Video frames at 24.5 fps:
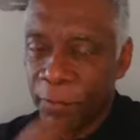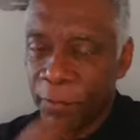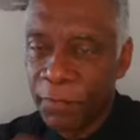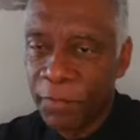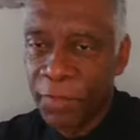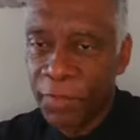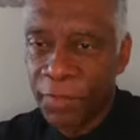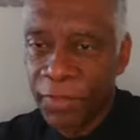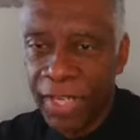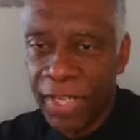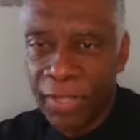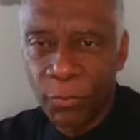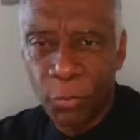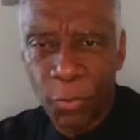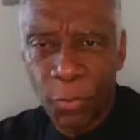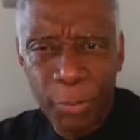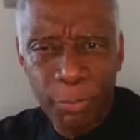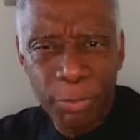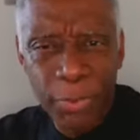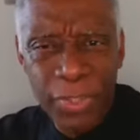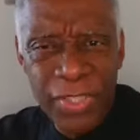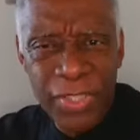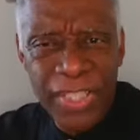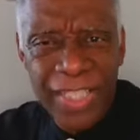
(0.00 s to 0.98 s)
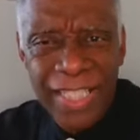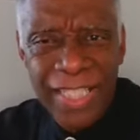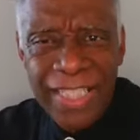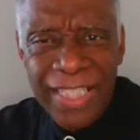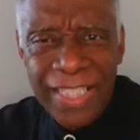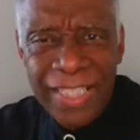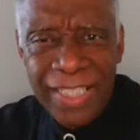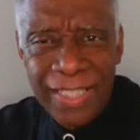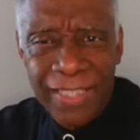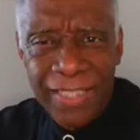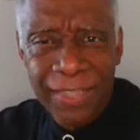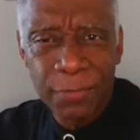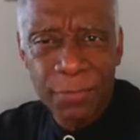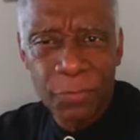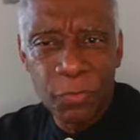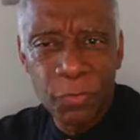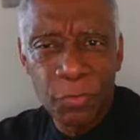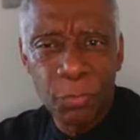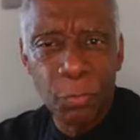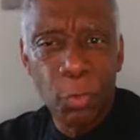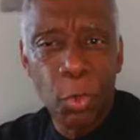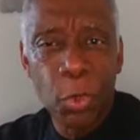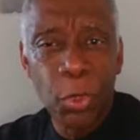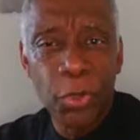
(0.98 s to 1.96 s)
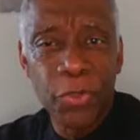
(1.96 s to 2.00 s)
Okay, it represented
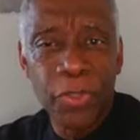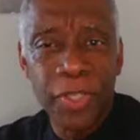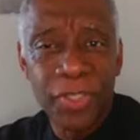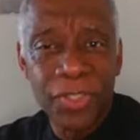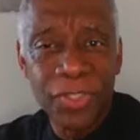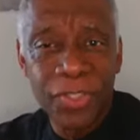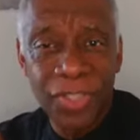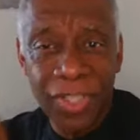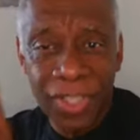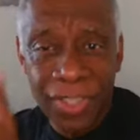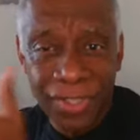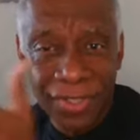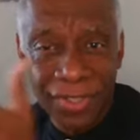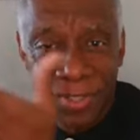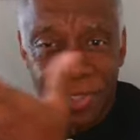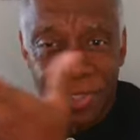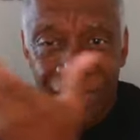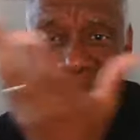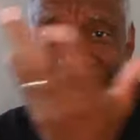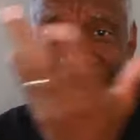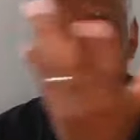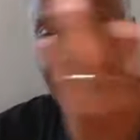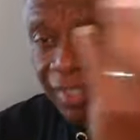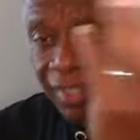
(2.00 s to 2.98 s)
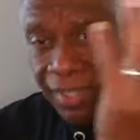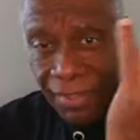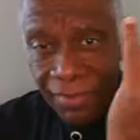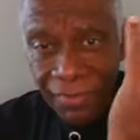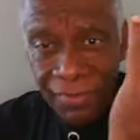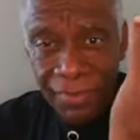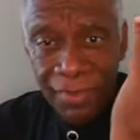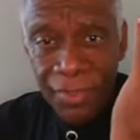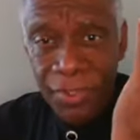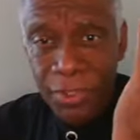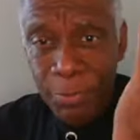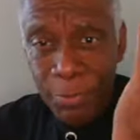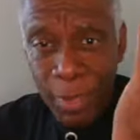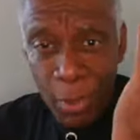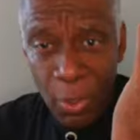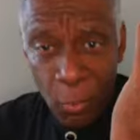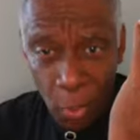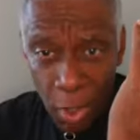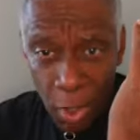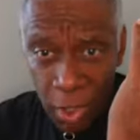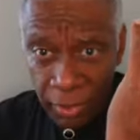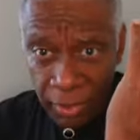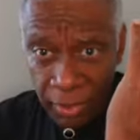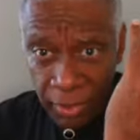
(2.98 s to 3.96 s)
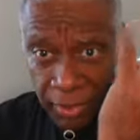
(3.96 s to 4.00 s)
more than just here's my
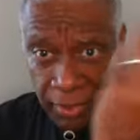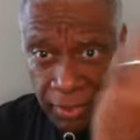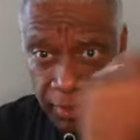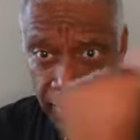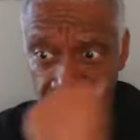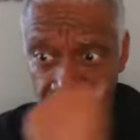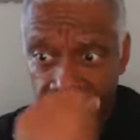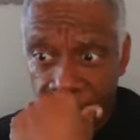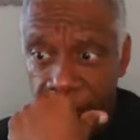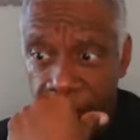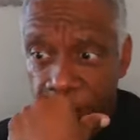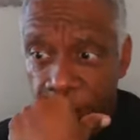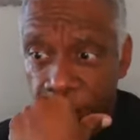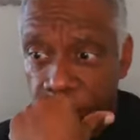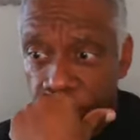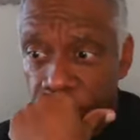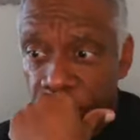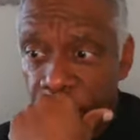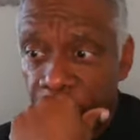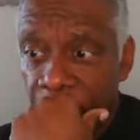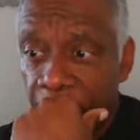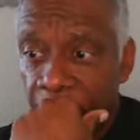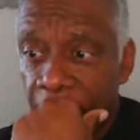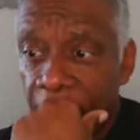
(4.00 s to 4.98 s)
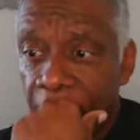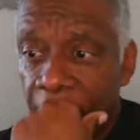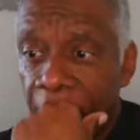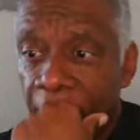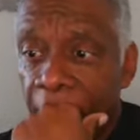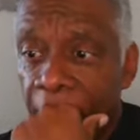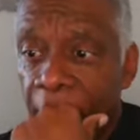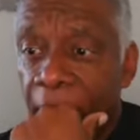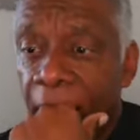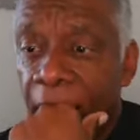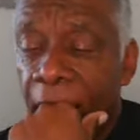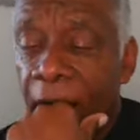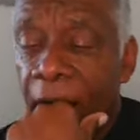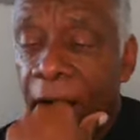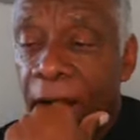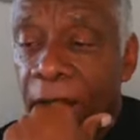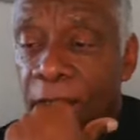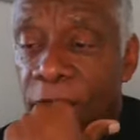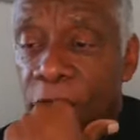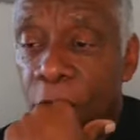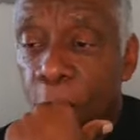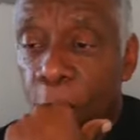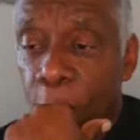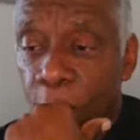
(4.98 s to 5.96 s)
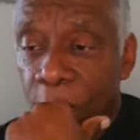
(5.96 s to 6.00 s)
walking stick.
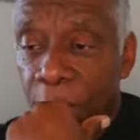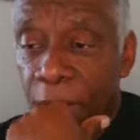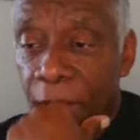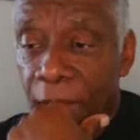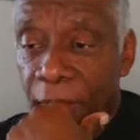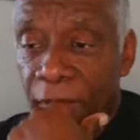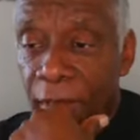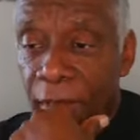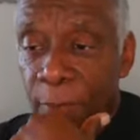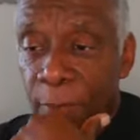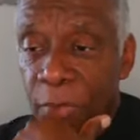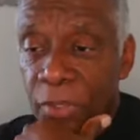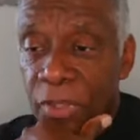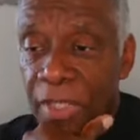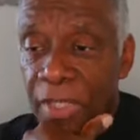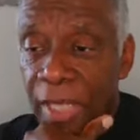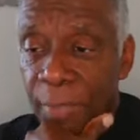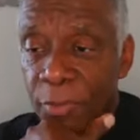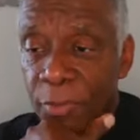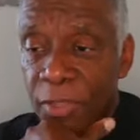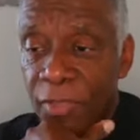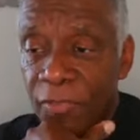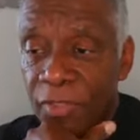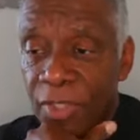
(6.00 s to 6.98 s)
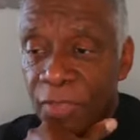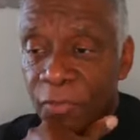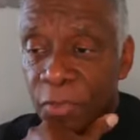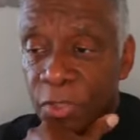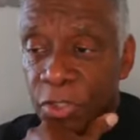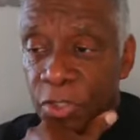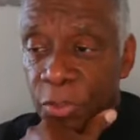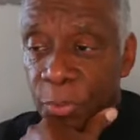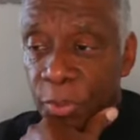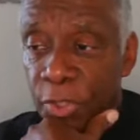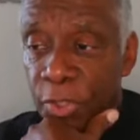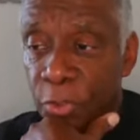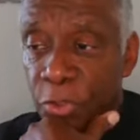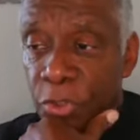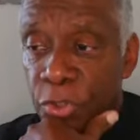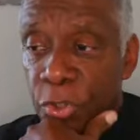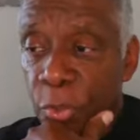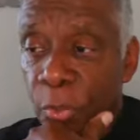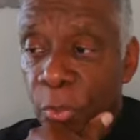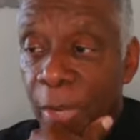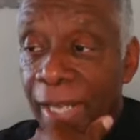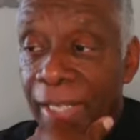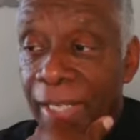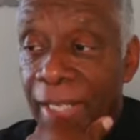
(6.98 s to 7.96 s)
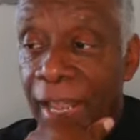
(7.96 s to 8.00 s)
So Numbers chapter 17, verse 3, and you shall
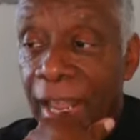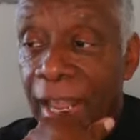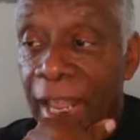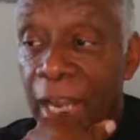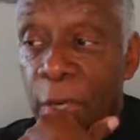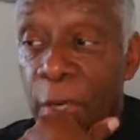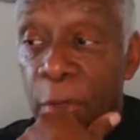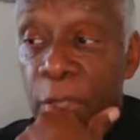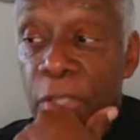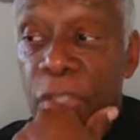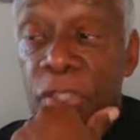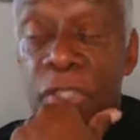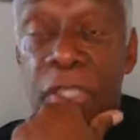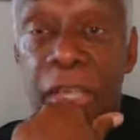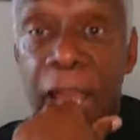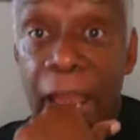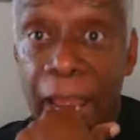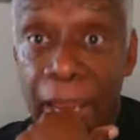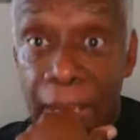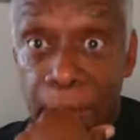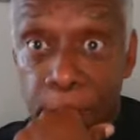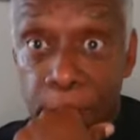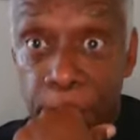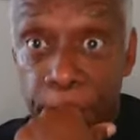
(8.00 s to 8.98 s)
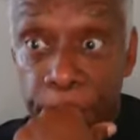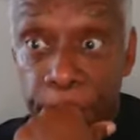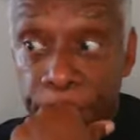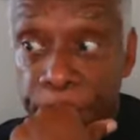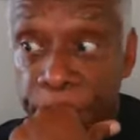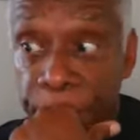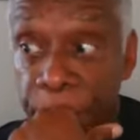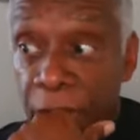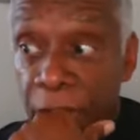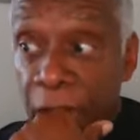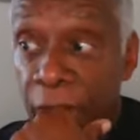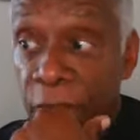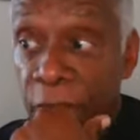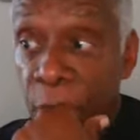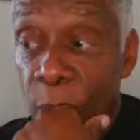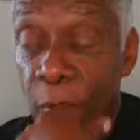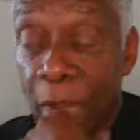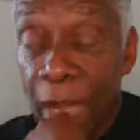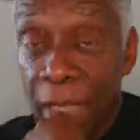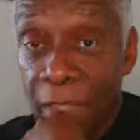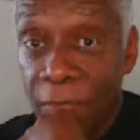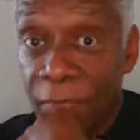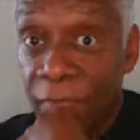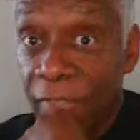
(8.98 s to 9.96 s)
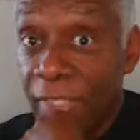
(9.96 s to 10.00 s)
write Aaron's name on the
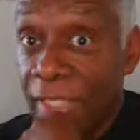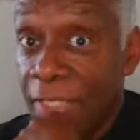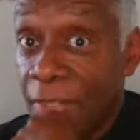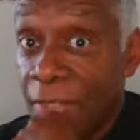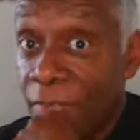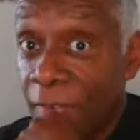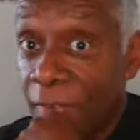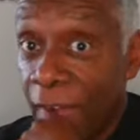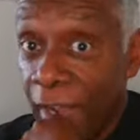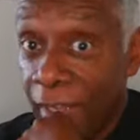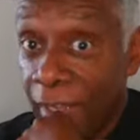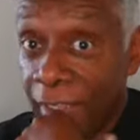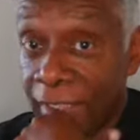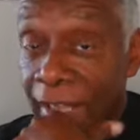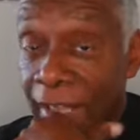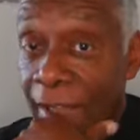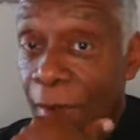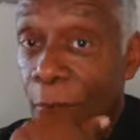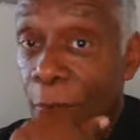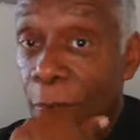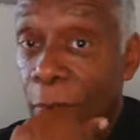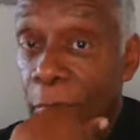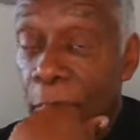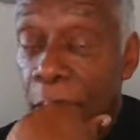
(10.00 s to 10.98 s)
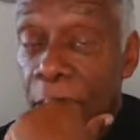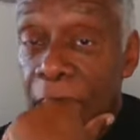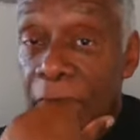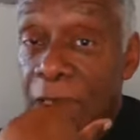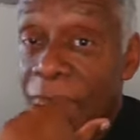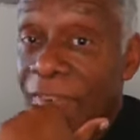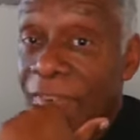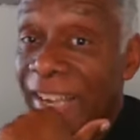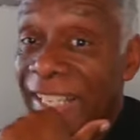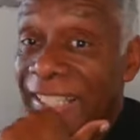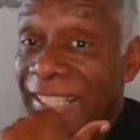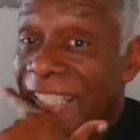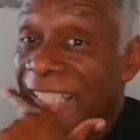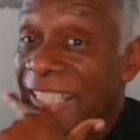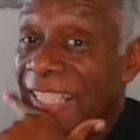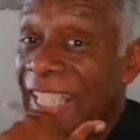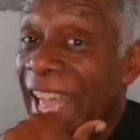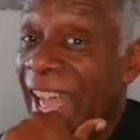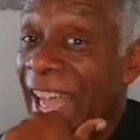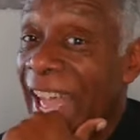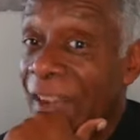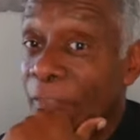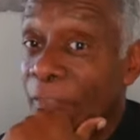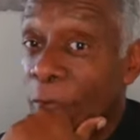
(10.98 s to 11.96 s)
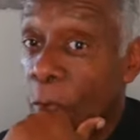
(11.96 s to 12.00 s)
rod of Levi. Now, Levi doesn't
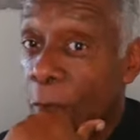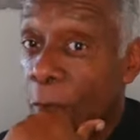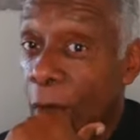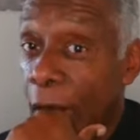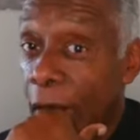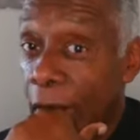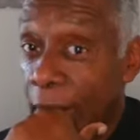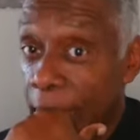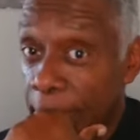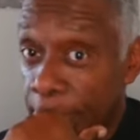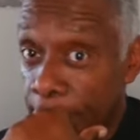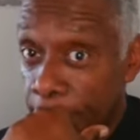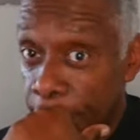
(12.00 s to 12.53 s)
have a rod.